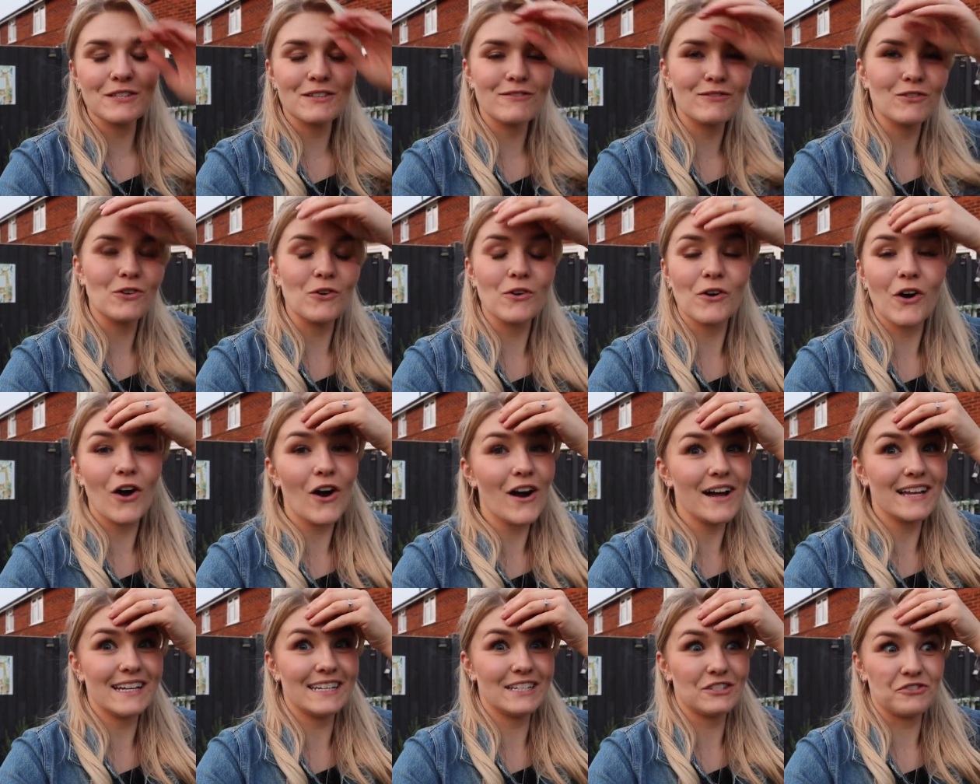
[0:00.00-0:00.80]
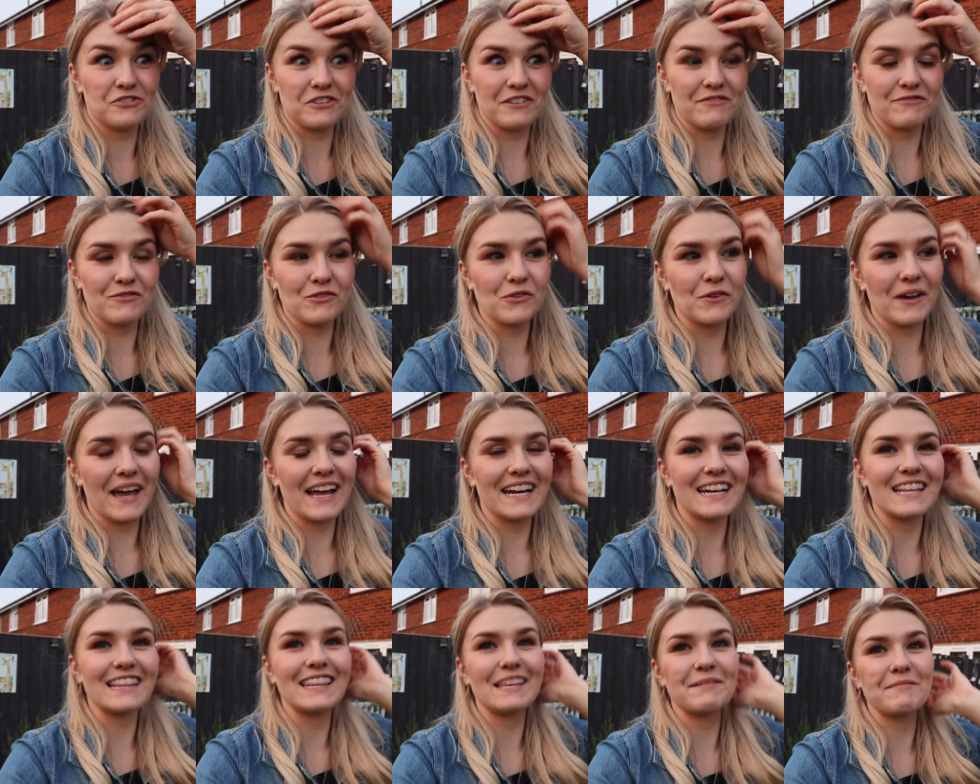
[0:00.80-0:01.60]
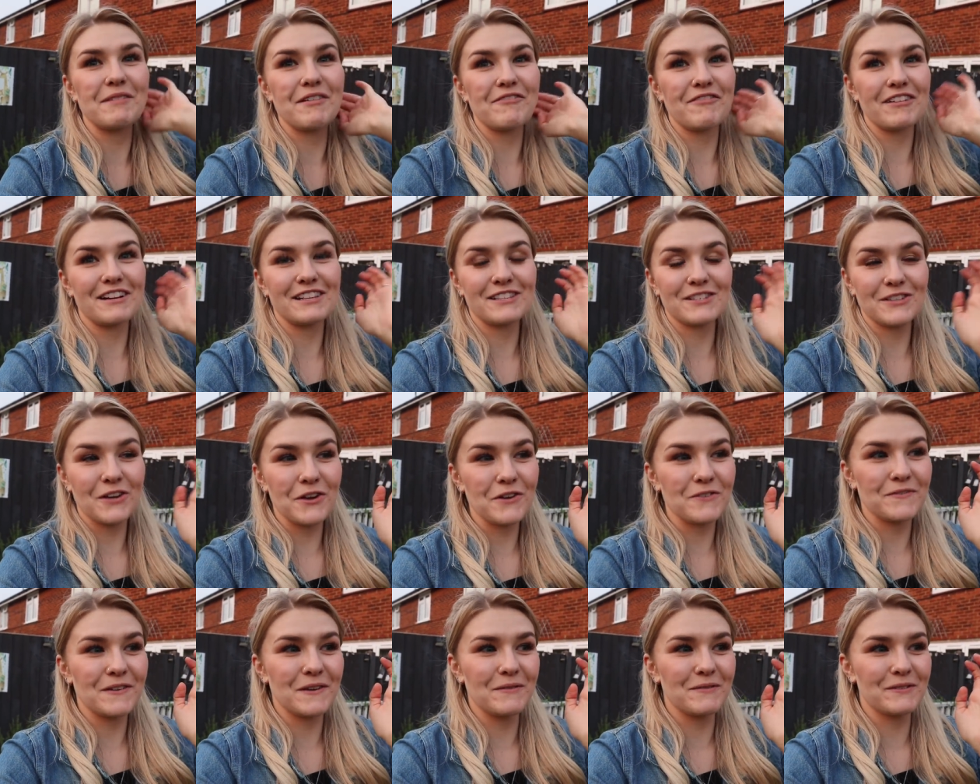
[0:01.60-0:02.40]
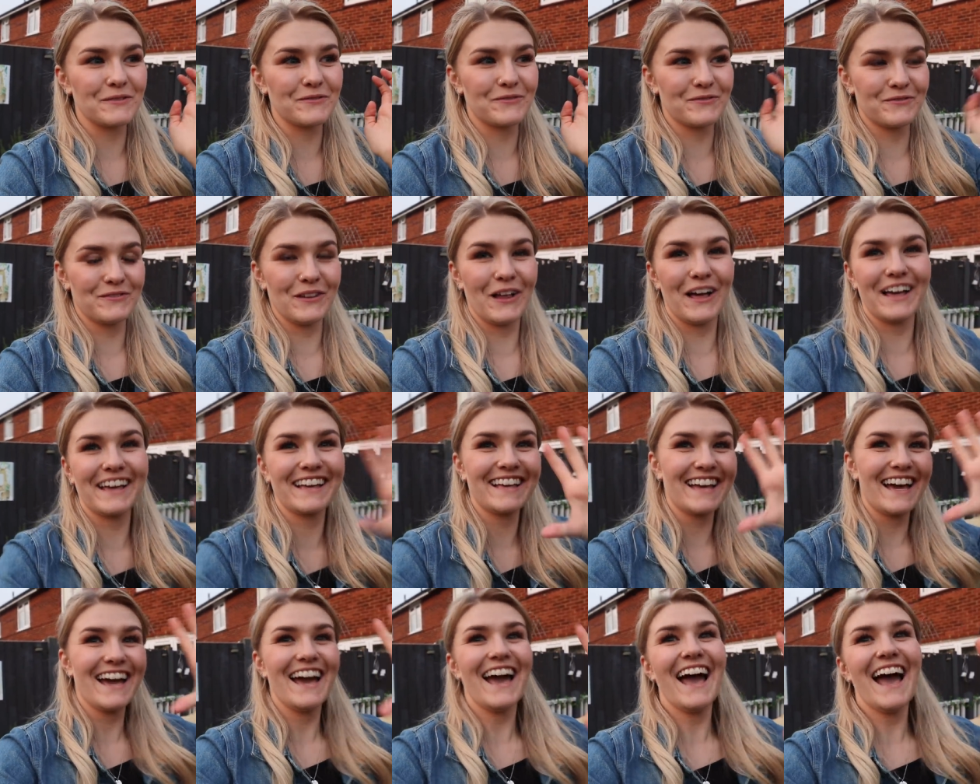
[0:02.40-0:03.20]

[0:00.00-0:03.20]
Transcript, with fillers: to vlog I literally didn't vlog anything my friend Sophie was like